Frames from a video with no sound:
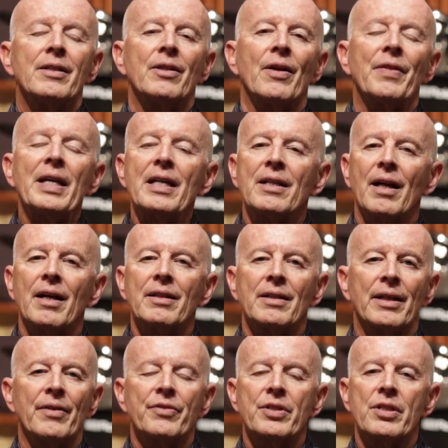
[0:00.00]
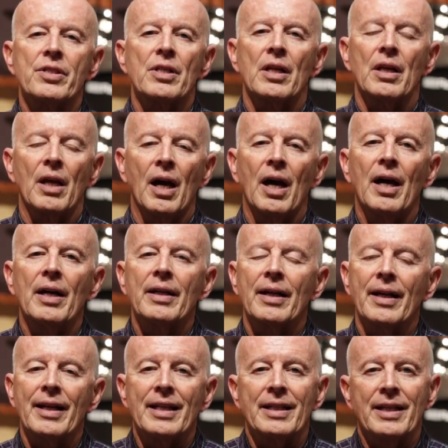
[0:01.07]
I think God loves us a lot,
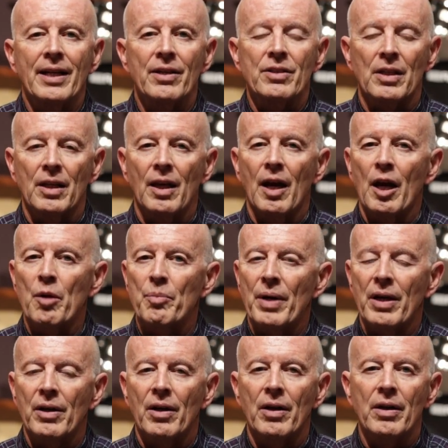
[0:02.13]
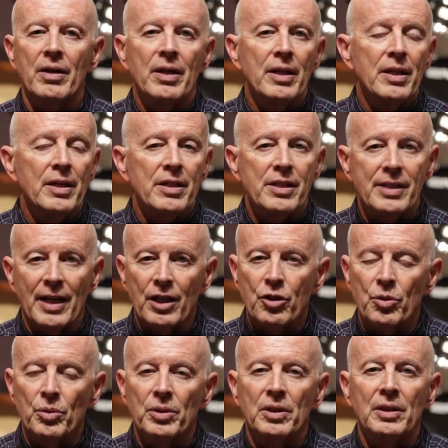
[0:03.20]
and He cares a lot about our
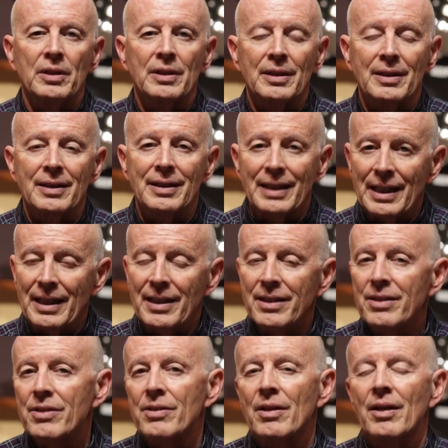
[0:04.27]
sexual needs.